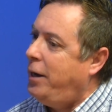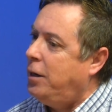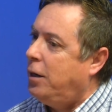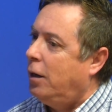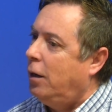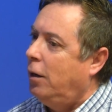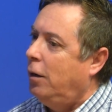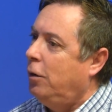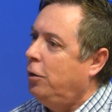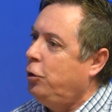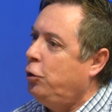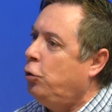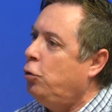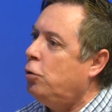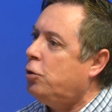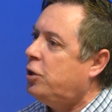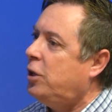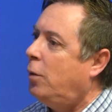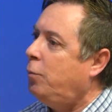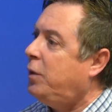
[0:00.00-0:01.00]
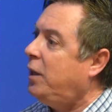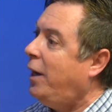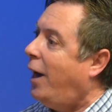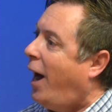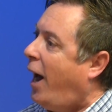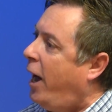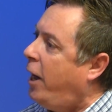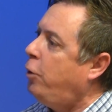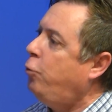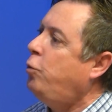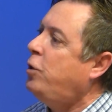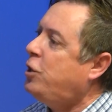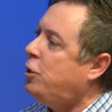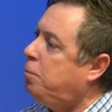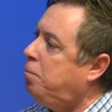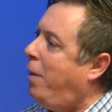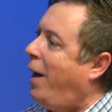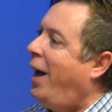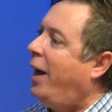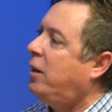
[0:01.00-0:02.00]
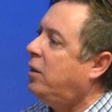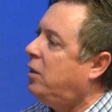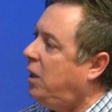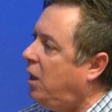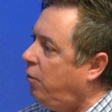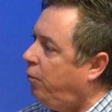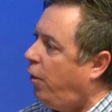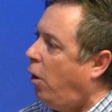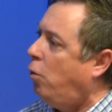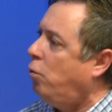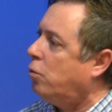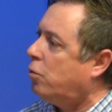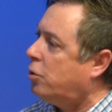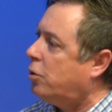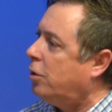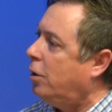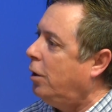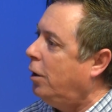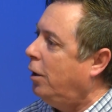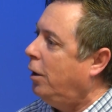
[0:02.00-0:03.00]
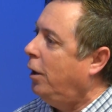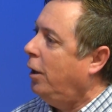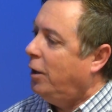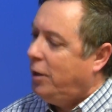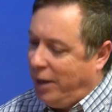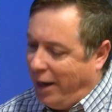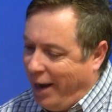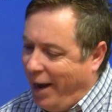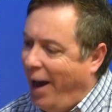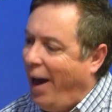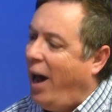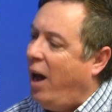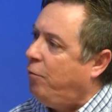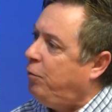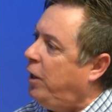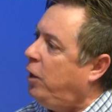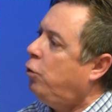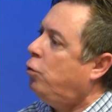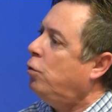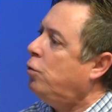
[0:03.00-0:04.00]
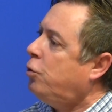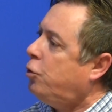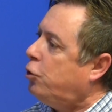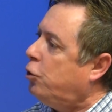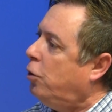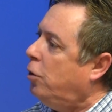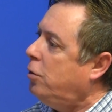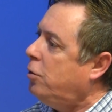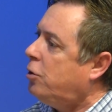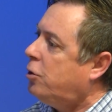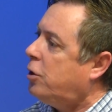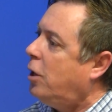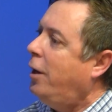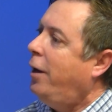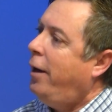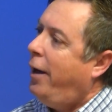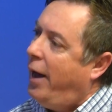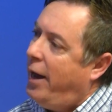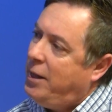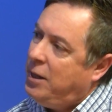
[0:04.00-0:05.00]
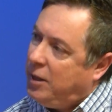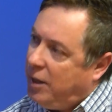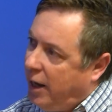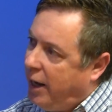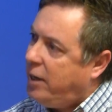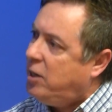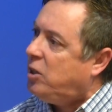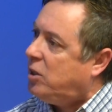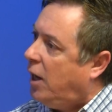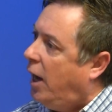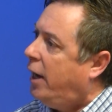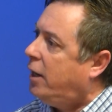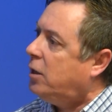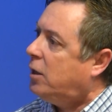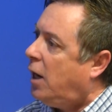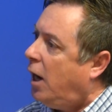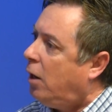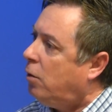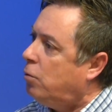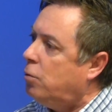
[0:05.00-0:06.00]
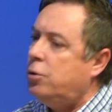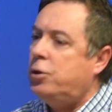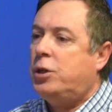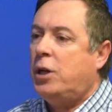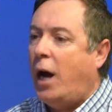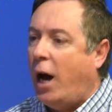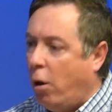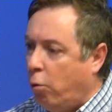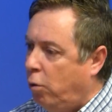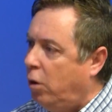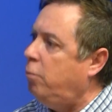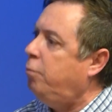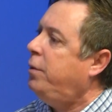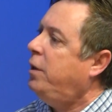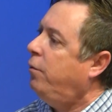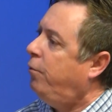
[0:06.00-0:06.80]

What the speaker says: And you know something, I respect their votes. They have their concerns, and they said, Carlos, I